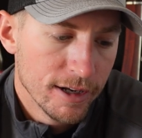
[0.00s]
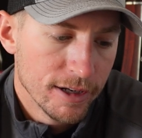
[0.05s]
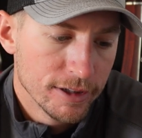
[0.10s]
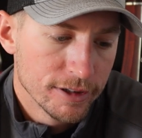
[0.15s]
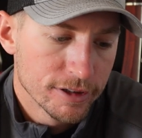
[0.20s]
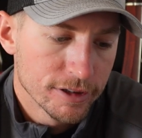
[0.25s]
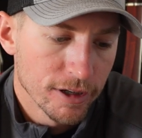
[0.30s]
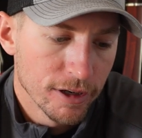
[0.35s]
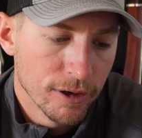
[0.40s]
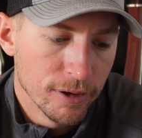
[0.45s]

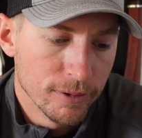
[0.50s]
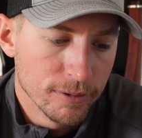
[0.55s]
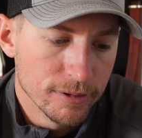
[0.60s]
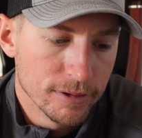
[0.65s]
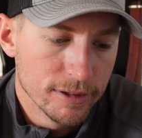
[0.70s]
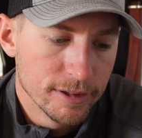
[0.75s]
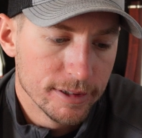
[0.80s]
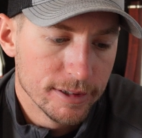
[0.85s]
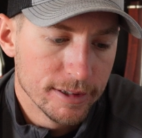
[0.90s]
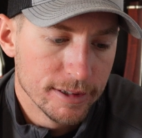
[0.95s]
So
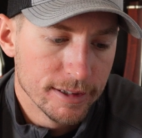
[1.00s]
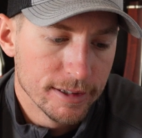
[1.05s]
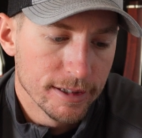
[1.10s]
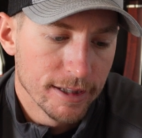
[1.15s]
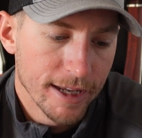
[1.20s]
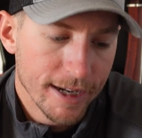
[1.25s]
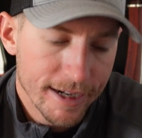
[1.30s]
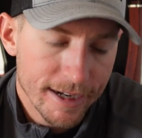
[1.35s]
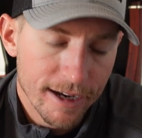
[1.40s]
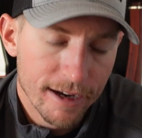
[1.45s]

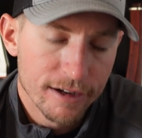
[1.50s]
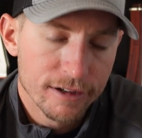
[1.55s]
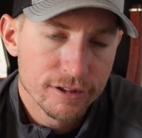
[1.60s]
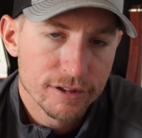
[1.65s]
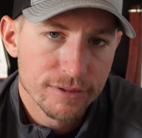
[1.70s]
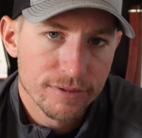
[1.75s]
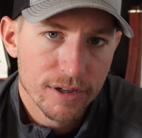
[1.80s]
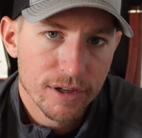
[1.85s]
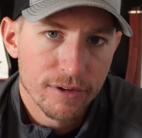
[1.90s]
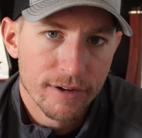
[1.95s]
Lake
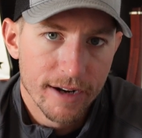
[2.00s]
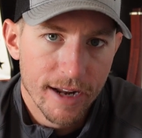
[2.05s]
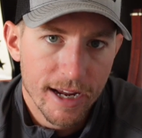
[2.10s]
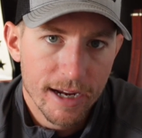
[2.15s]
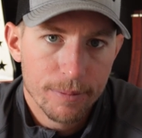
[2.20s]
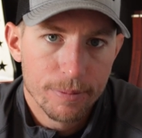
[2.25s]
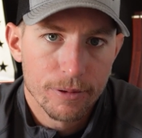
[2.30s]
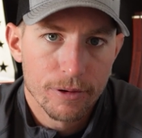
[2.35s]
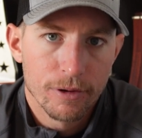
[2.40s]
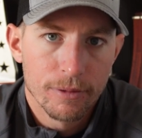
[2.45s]
Guntersville in
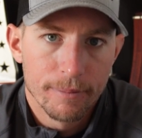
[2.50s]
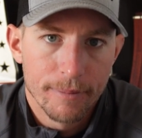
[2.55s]
April,